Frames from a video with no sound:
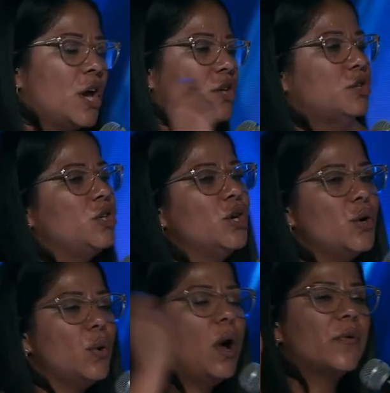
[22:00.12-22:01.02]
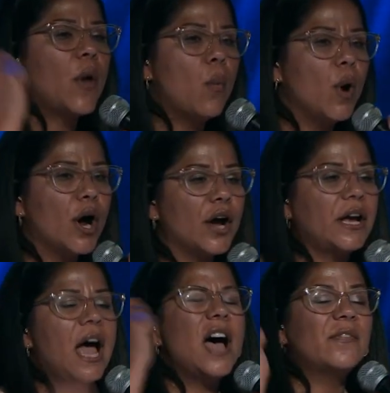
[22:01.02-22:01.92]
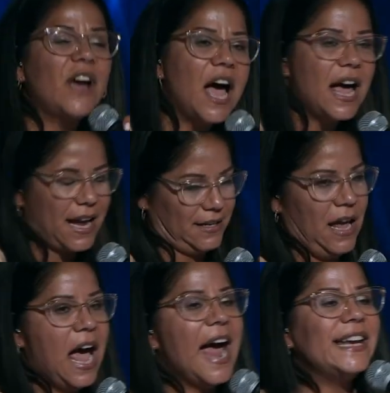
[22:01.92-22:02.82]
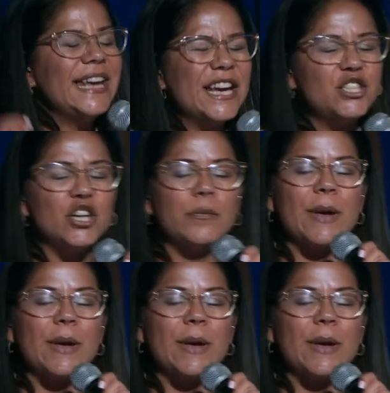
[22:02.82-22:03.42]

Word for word: to do the work of God. I need you to be